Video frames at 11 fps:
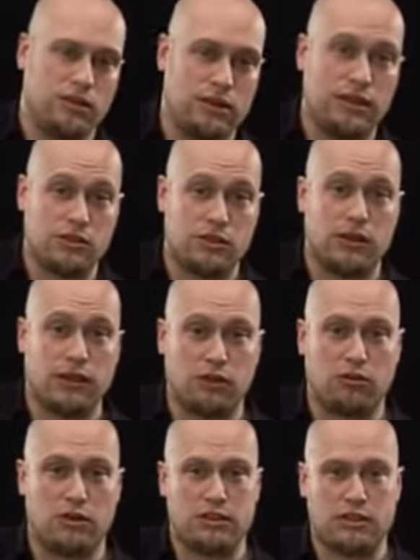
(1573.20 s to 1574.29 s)
into
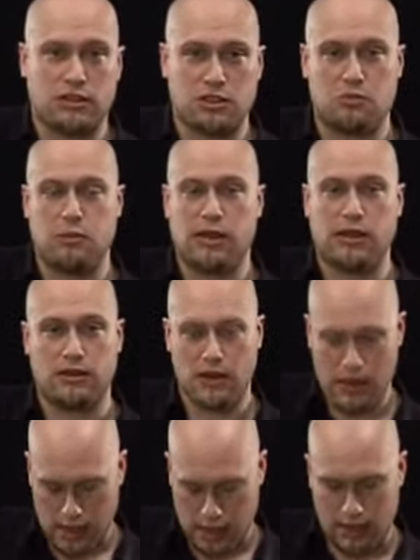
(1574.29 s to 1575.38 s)
increasing the speed.
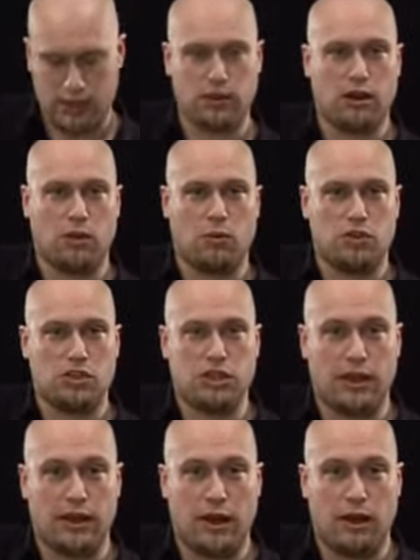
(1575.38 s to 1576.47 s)
And then, you know, once you
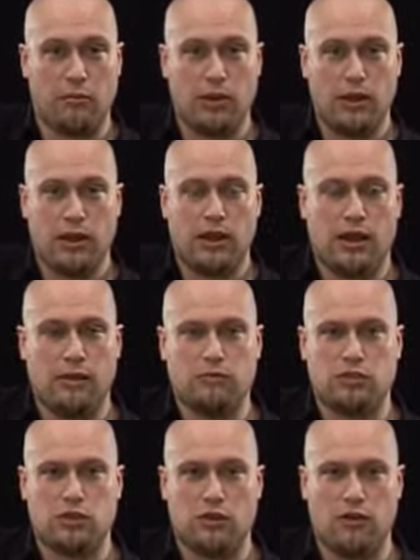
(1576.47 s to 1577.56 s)
get it up
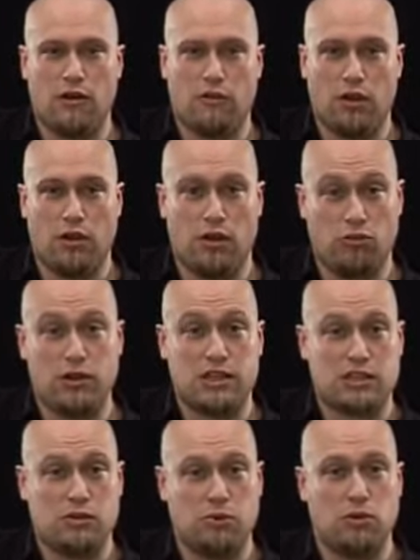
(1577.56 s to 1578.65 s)
to a
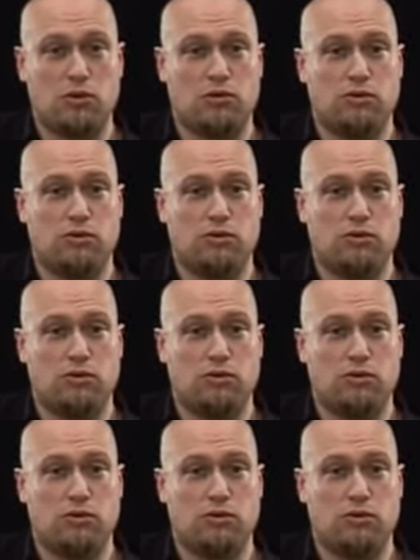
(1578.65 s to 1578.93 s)
reasonably